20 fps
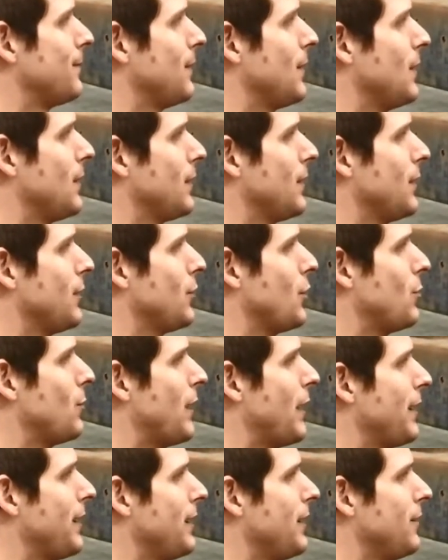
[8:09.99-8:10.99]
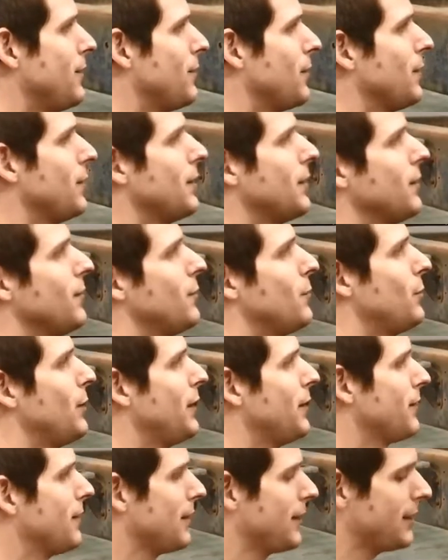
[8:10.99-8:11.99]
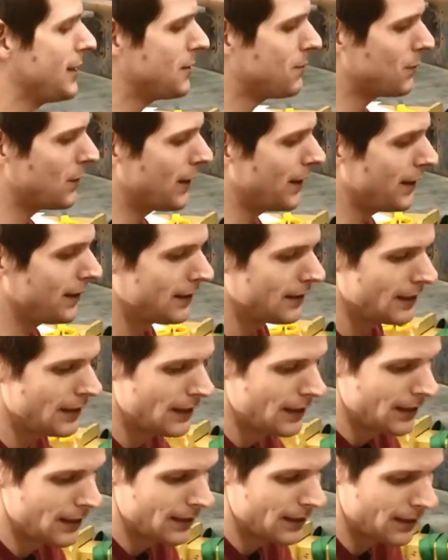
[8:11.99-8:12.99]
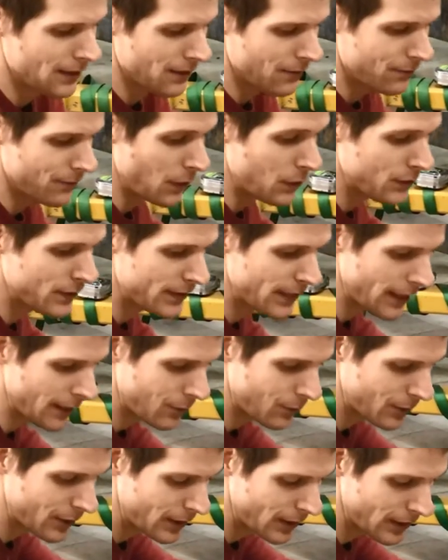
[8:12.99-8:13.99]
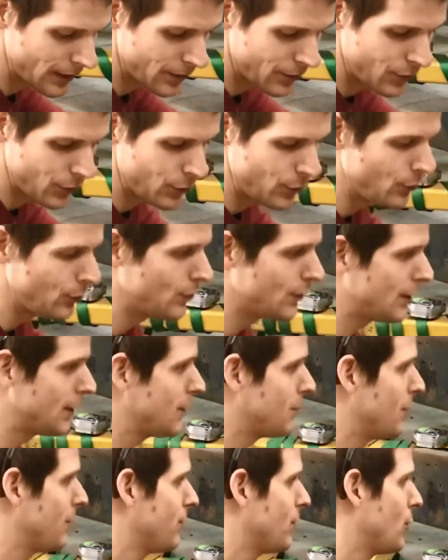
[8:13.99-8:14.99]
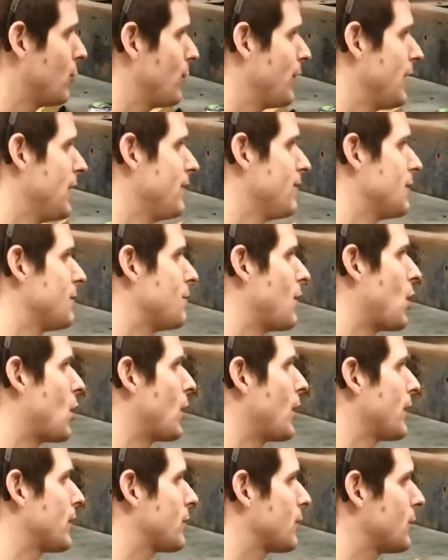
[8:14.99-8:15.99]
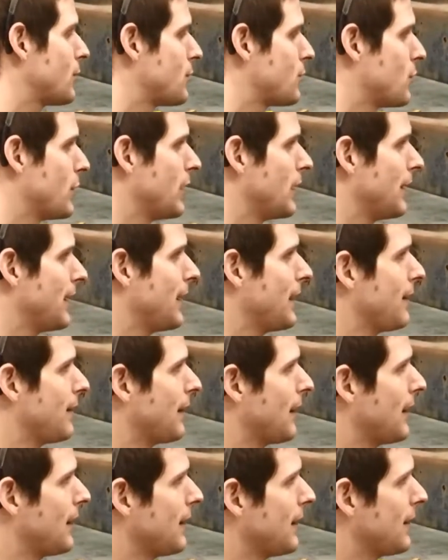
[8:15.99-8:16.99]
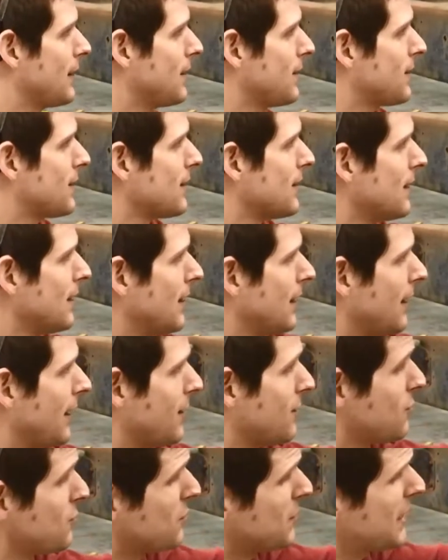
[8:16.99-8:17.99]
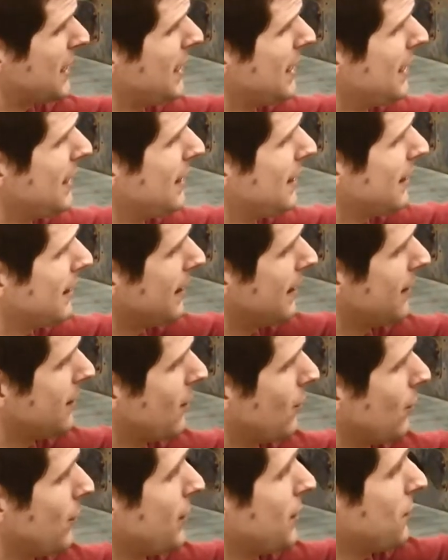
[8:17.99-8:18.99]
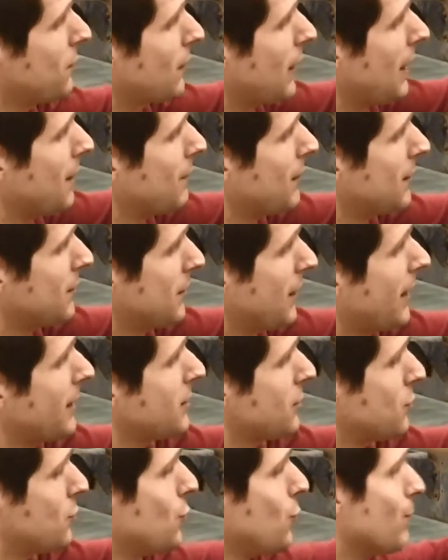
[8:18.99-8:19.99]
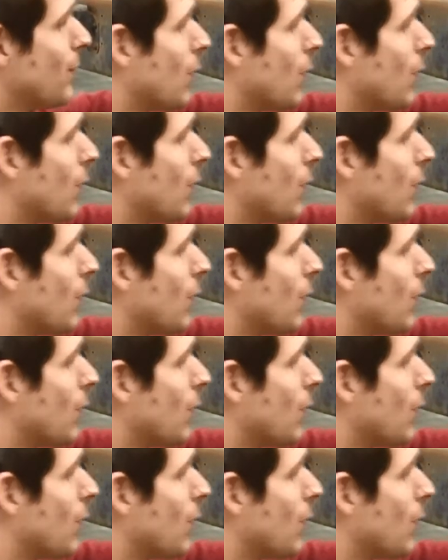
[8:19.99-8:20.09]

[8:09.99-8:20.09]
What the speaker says: They're going to go right here for the rear of the leaf spring. The first thing we're going to do before we even mark or drill anything is, as you see, and on this frame, there's actually 2